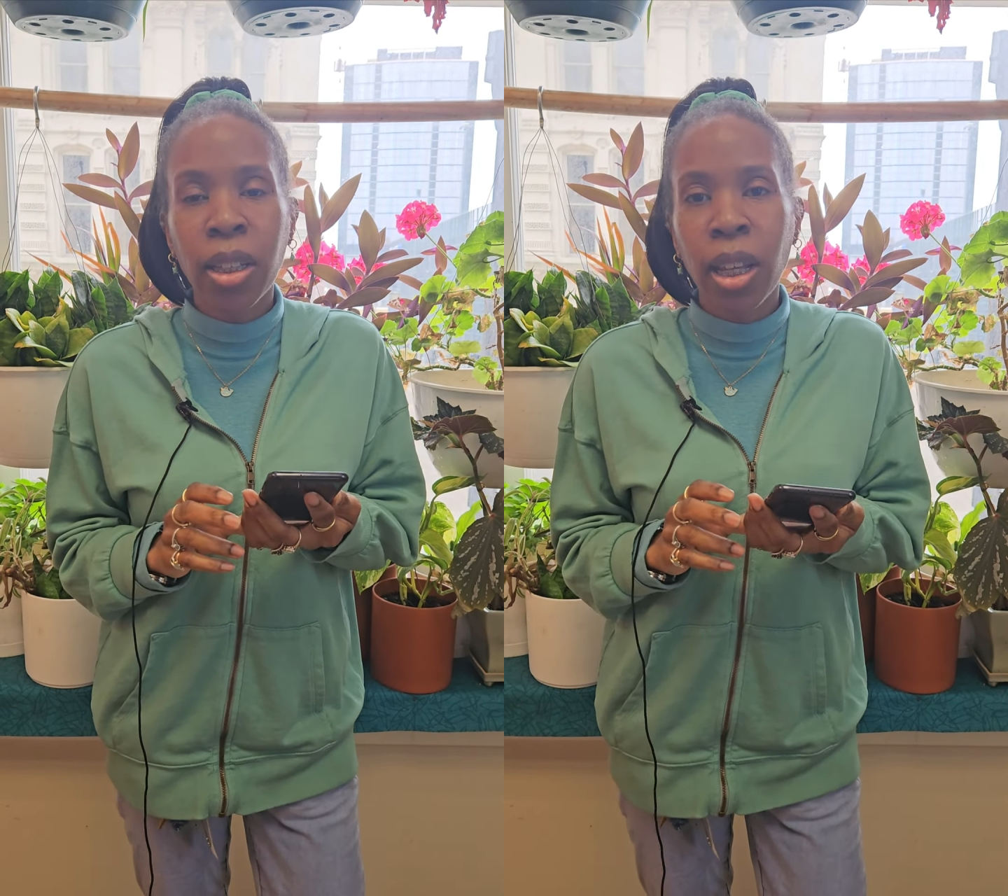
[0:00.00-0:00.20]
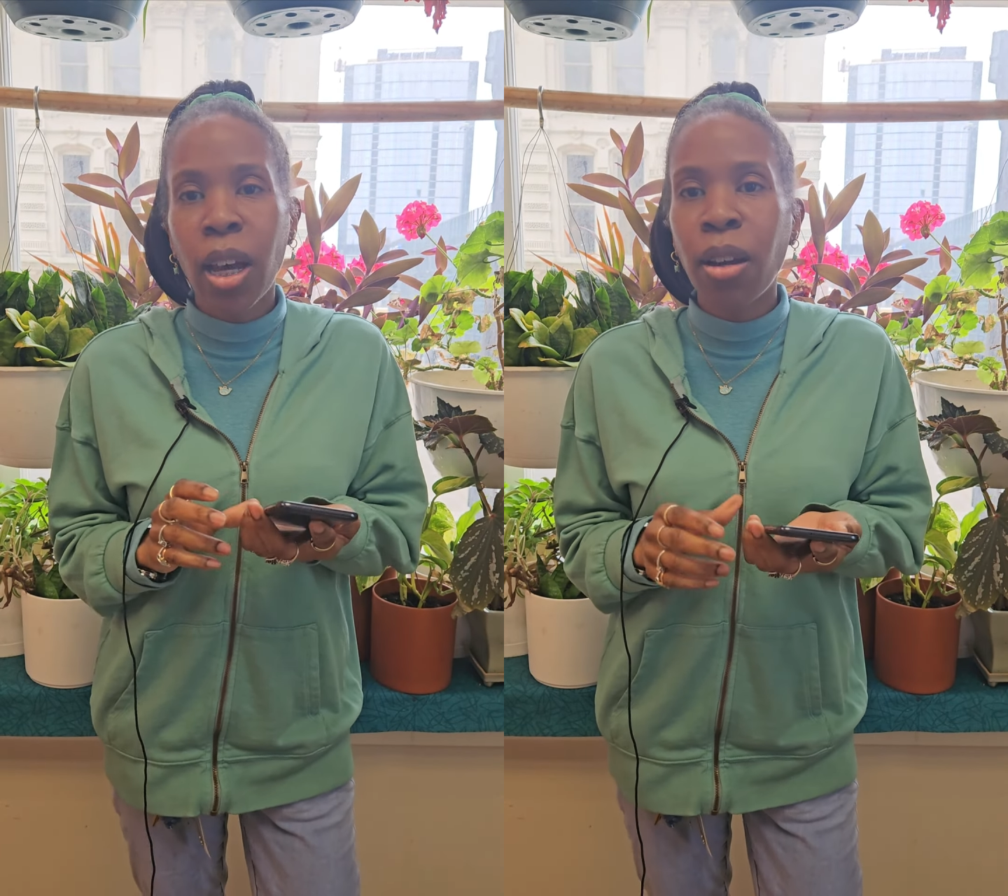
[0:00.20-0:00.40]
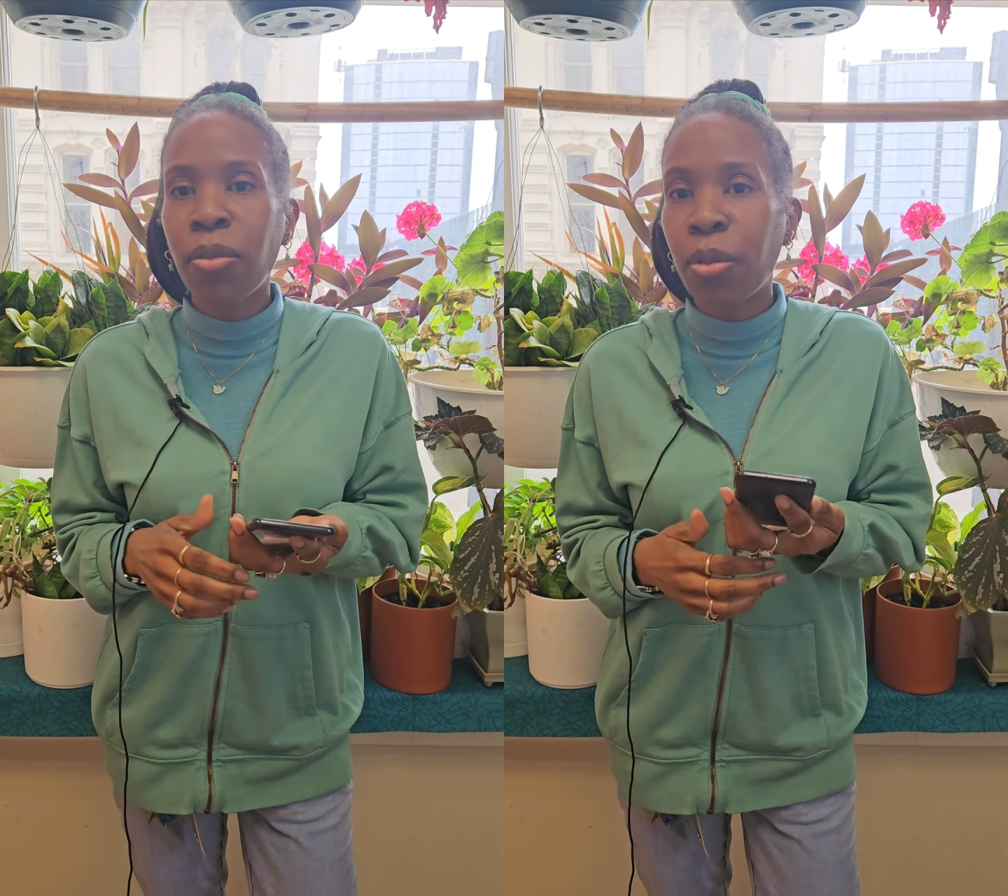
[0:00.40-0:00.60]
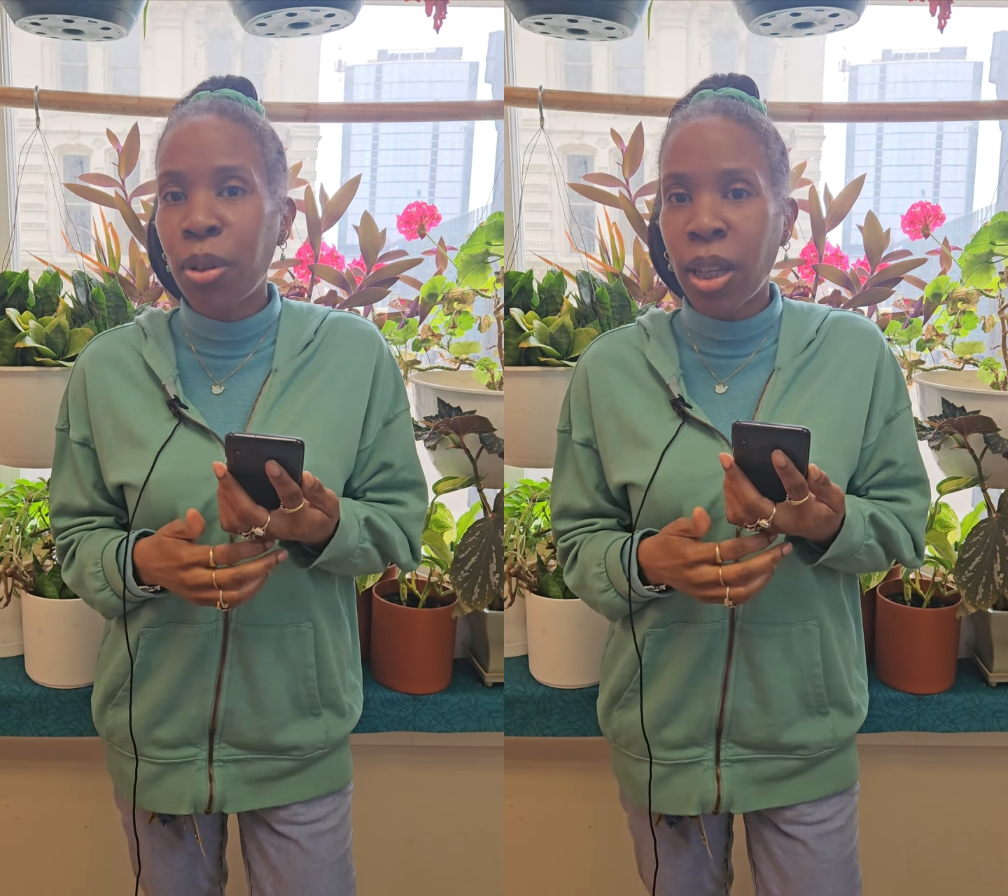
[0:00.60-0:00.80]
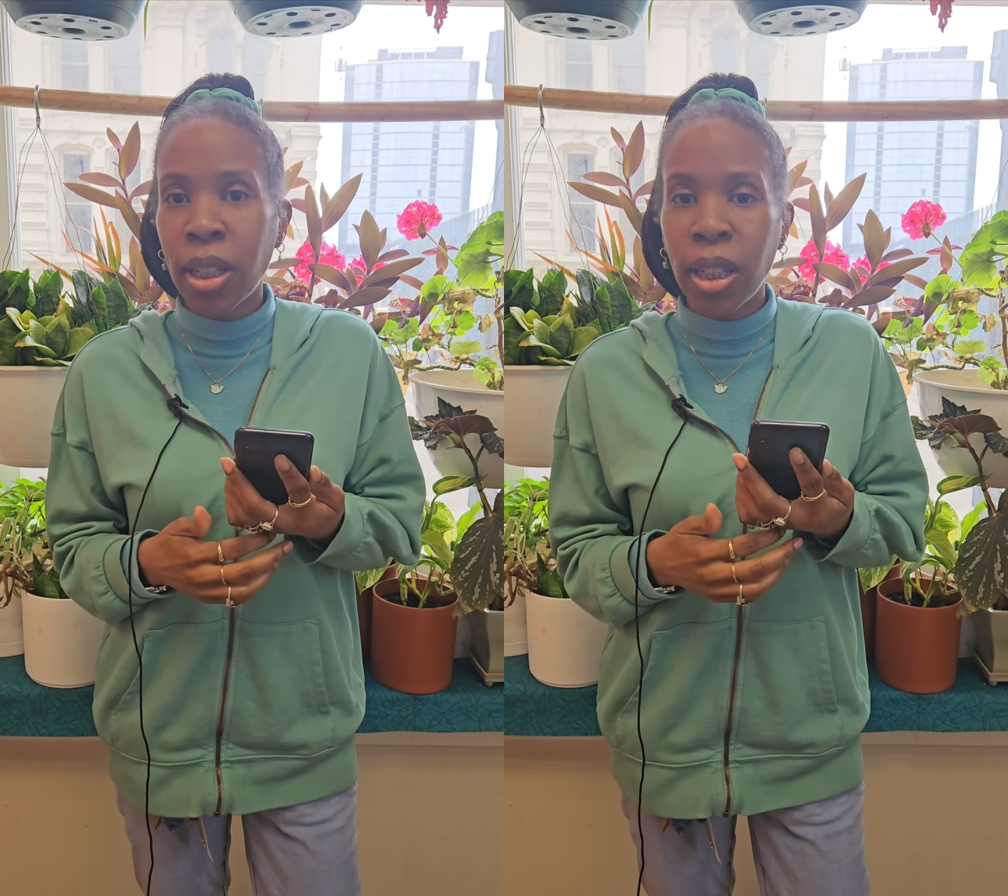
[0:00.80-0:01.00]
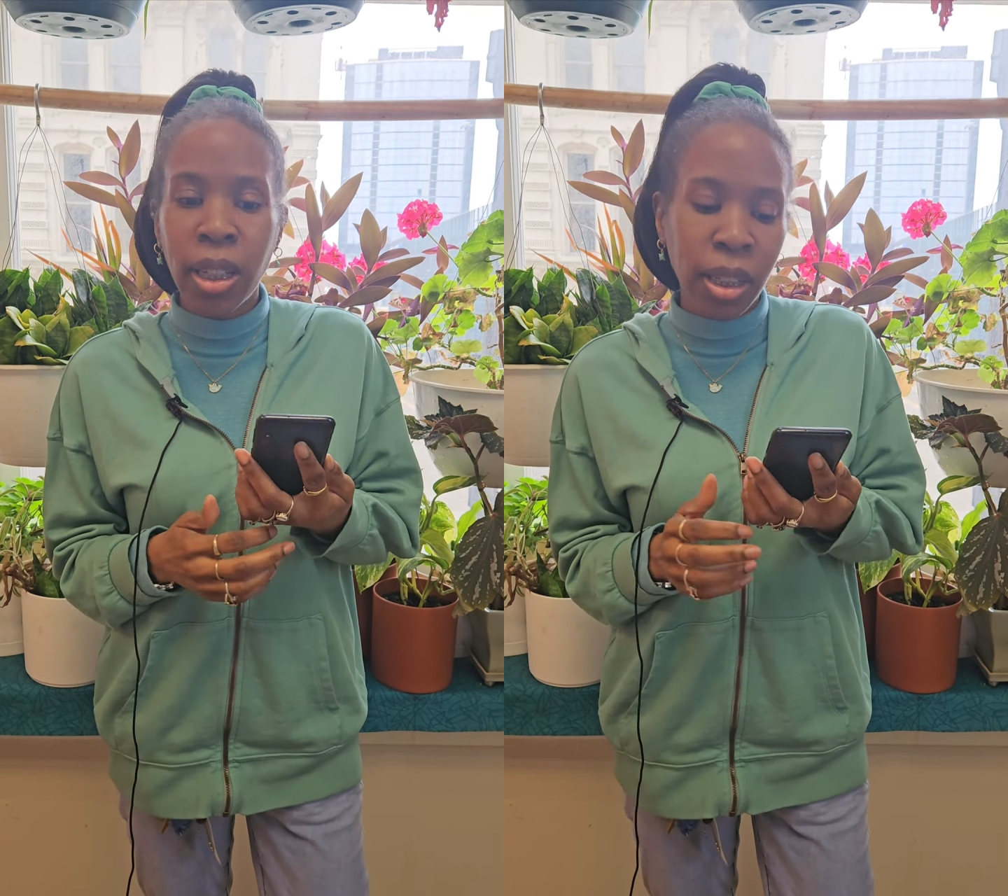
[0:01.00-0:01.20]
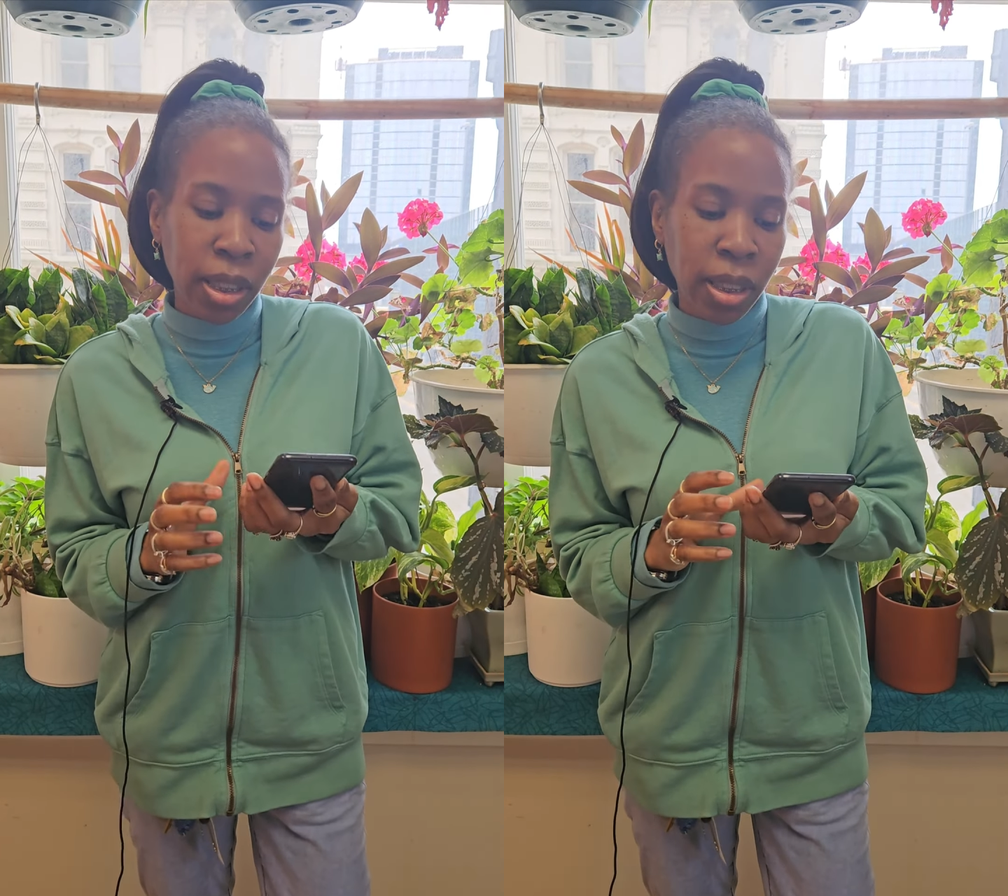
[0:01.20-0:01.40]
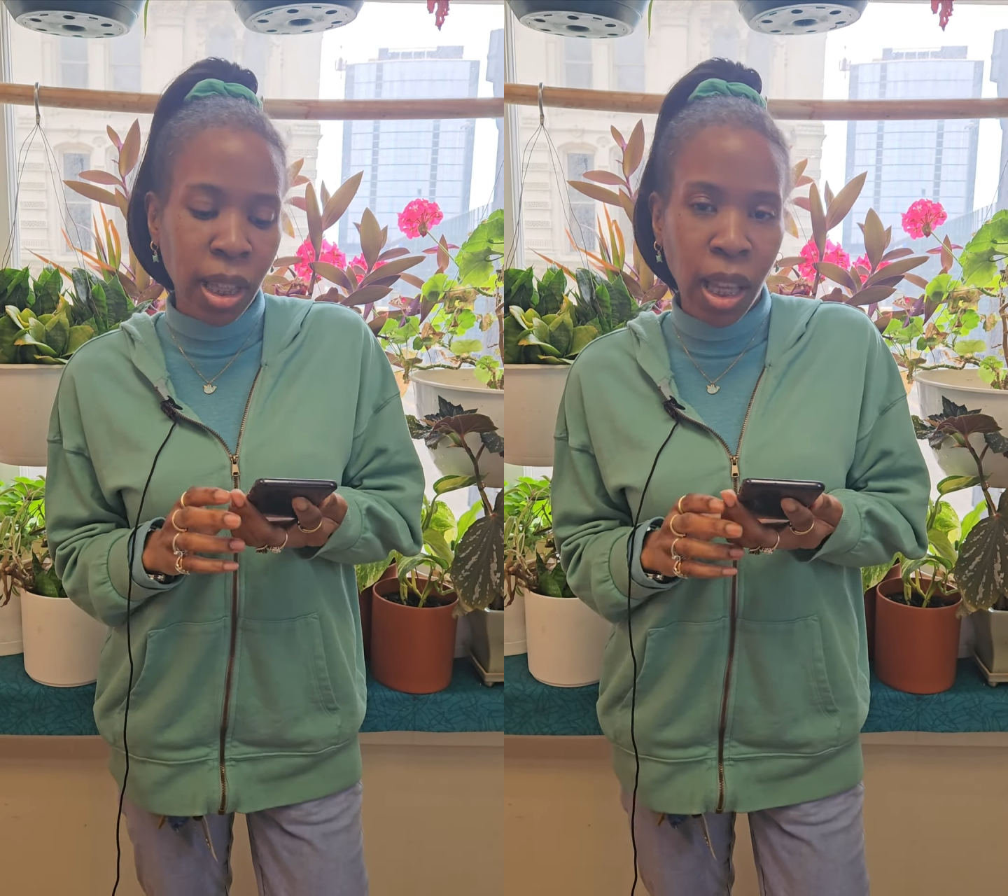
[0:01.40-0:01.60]
however, what he needed
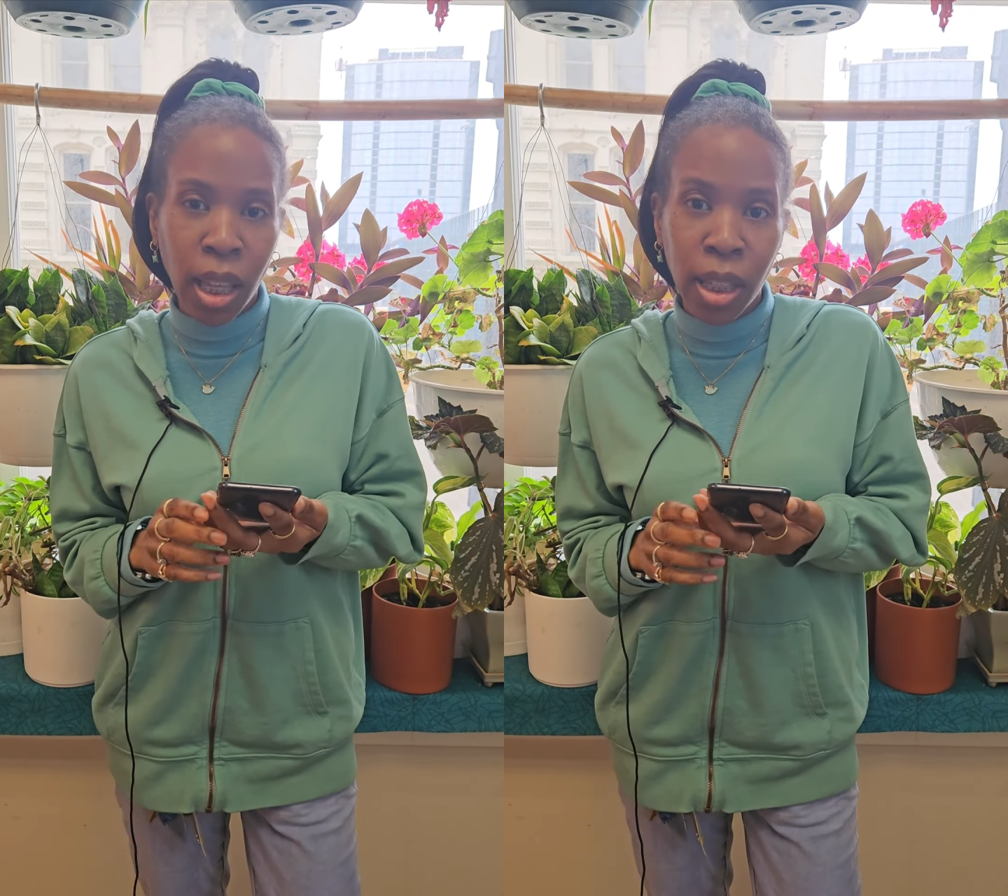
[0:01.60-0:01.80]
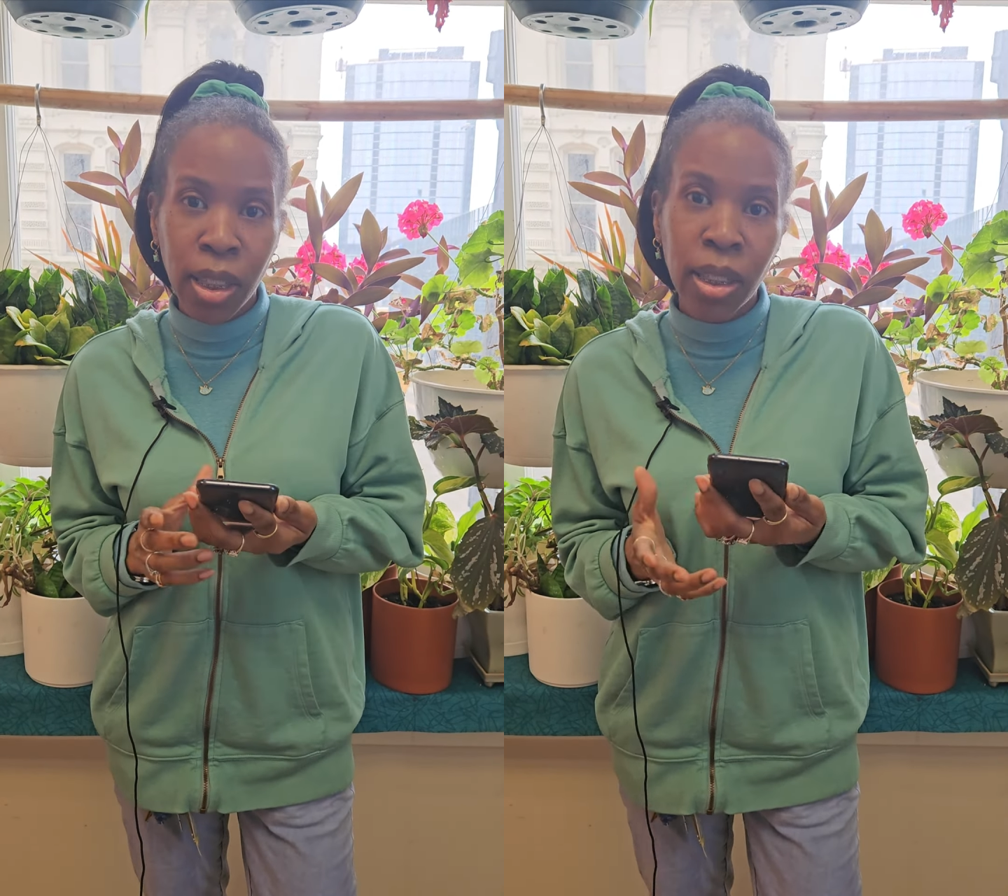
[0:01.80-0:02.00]
instead.